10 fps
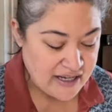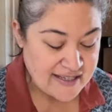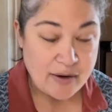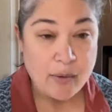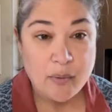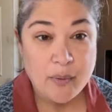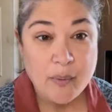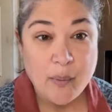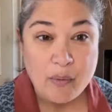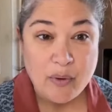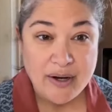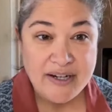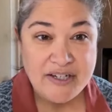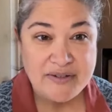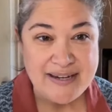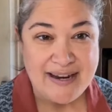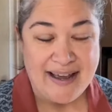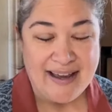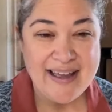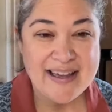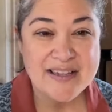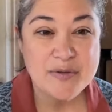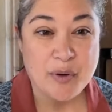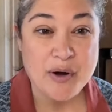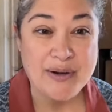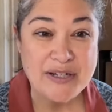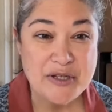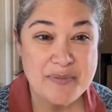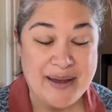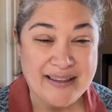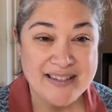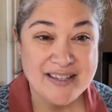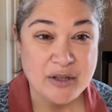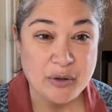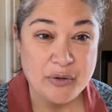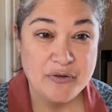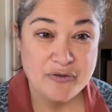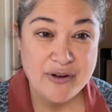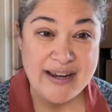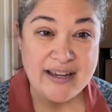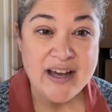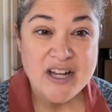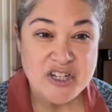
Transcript: So what we're going to do today is we're going to make this gluten-free,